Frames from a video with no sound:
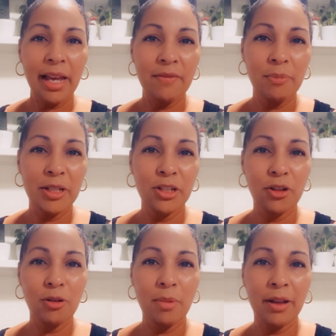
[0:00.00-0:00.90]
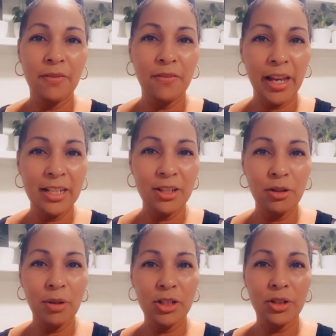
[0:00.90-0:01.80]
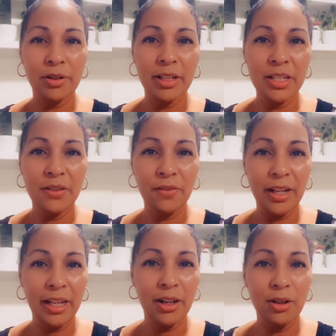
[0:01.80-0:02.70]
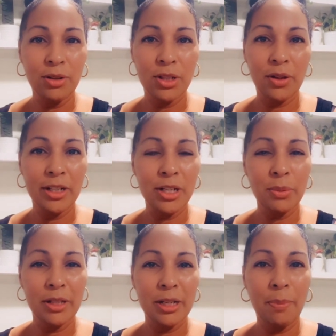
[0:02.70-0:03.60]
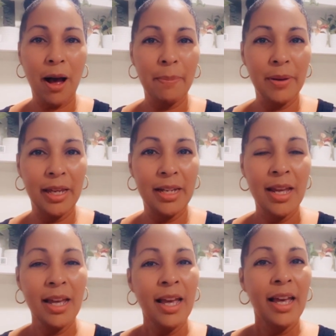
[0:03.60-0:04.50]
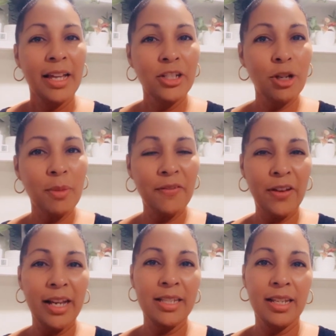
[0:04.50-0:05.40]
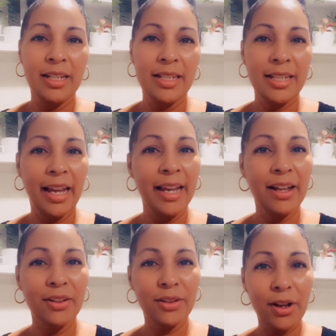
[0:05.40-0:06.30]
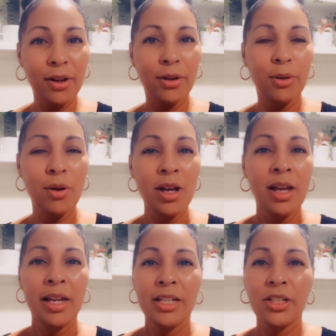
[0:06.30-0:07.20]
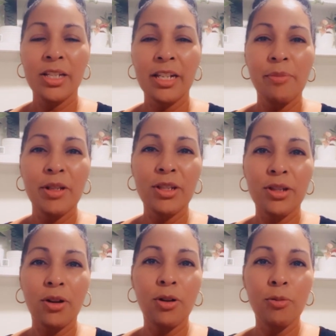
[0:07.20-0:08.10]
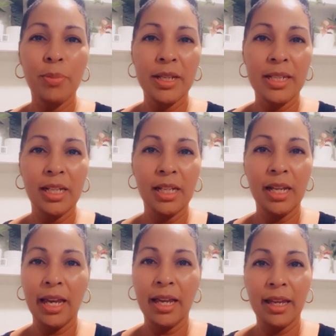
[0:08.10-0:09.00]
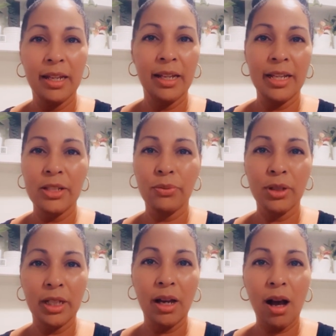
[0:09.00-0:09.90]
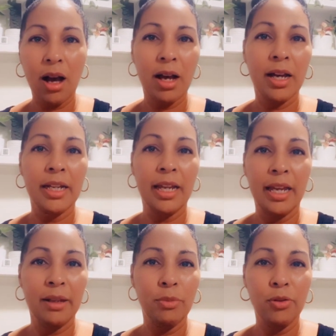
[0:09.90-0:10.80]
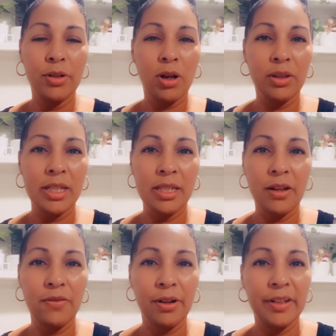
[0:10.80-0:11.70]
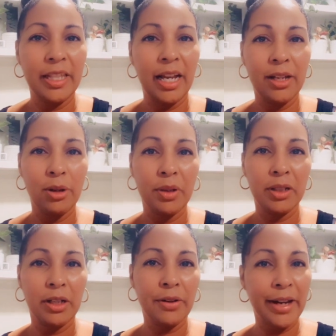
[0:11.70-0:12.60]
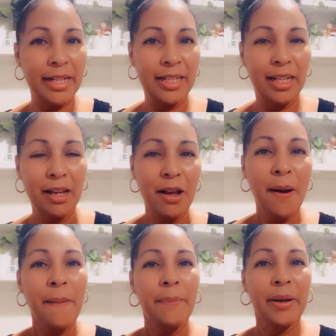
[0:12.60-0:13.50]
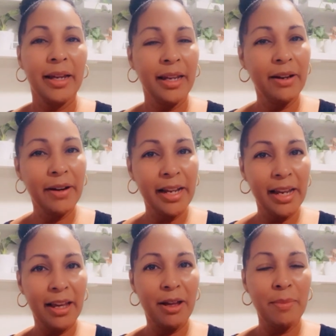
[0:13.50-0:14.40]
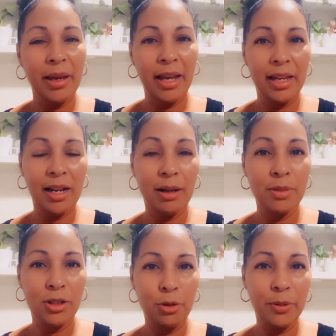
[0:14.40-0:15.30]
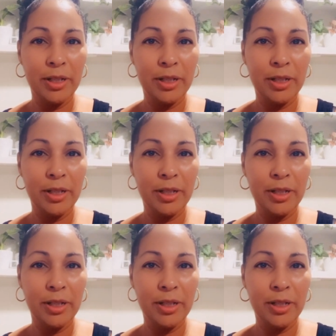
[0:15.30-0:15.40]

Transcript: haven't been showing my face too much during this video, so I just want to pop in and show my face and say hello. It's just that I've been so busy and it's really hot and moving all this stuff and everything. I know I look crazy, but here I am and I'm super